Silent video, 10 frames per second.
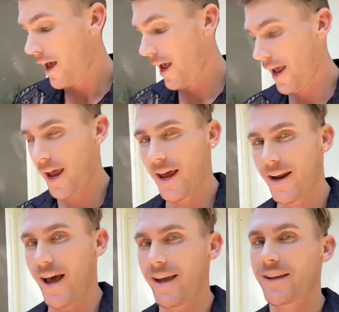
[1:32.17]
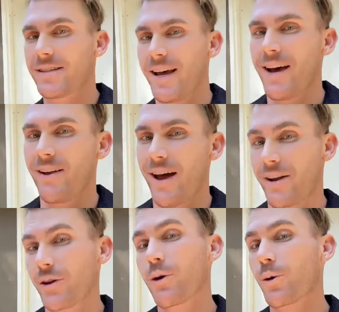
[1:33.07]
And I can tell out
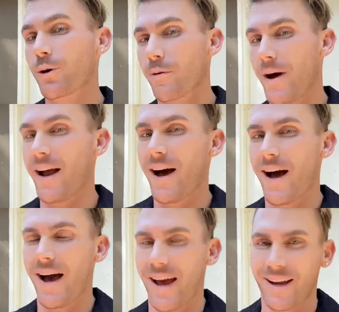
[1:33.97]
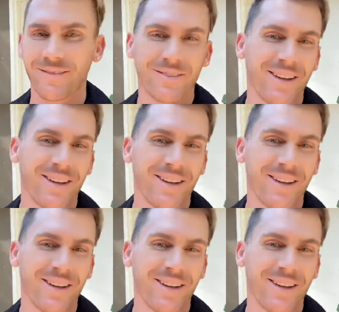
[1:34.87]
of the corner of my eye